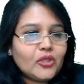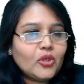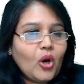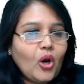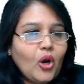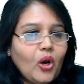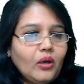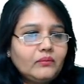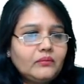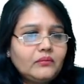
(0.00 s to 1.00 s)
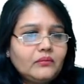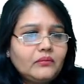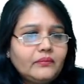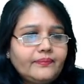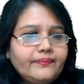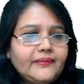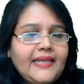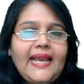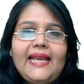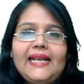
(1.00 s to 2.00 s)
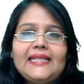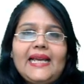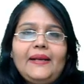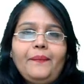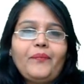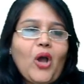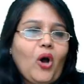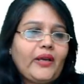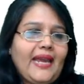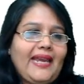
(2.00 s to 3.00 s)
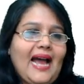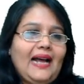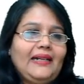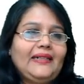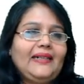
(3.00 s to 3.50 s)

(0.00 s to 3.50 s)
So D, is it? Okay, yeah.